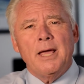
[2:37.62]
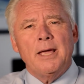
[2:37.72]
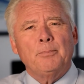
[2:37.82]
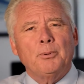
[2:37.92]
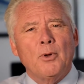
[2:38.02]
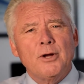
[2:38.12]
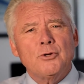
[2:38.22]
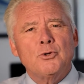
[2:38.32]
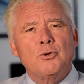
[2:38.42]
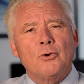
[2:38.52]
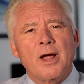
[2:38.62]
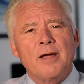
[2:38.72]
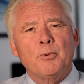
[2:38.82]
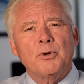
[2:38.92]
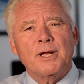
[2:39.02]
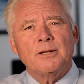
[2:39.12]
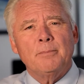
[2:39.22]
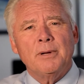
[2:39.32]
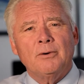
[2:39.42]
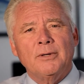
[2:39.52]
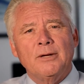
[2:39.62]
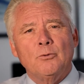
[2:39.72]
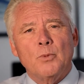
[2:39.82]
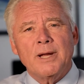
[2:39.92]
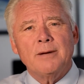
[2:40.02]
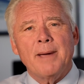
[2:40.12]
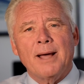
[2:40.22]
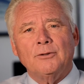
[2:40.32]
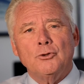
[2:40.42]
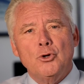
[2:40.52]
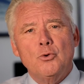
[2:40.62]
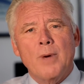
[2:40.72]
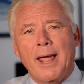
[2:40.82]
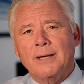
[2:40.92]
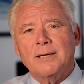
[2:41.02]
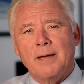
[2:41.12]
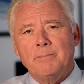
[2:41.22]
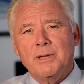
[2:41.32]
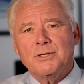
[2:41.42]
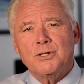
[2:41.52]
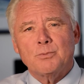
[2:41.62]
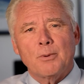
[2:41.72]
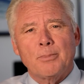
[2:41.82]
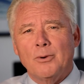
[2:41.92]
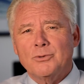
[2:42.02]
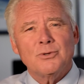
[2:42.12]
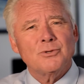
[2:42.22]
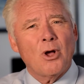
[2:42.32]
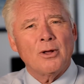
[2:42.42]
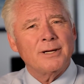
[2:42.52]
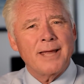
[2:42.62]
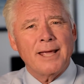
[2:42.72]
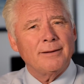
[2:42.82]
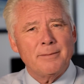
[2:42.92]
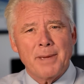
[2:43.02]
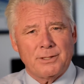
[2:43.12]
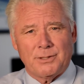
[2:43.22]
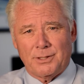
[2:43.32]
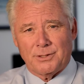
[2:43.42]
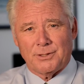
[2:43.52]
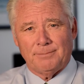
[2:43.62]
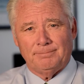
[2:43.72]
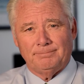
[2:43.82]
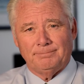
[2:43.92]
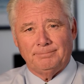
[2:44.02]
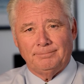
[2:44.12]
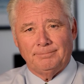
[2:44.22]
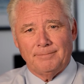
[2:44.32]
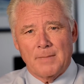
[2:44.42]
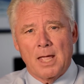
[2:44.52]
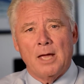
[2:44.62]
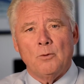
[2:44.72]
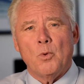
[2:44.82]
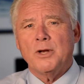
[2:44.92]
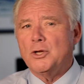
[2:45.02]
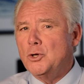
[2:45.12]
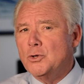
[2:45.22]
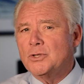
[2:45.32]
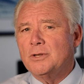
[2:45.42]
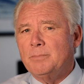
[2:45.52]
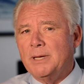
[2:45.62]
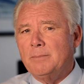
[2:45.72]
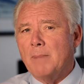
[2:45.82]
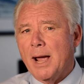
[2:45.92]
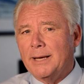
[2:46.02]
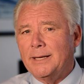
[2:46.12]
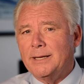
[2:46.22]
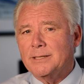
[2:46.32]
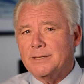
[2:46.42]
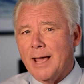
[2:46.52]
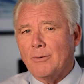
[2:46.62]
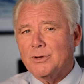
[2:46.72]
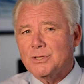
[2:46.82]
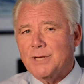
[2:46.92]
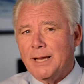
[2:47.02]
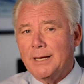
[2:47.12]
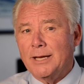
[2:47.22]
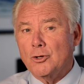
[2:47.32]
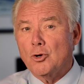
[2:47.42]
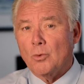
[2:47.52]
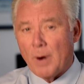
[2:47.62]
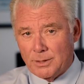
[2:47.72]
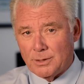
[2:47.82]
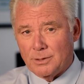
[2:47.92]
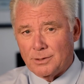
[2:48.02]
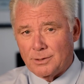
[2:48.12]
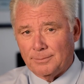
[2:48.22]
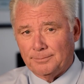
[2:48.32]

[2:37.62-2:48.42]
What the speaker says: Employers who crave predictability read about new anti-business proposals on a daily basis. And what used to be mighty is now a state in crisis.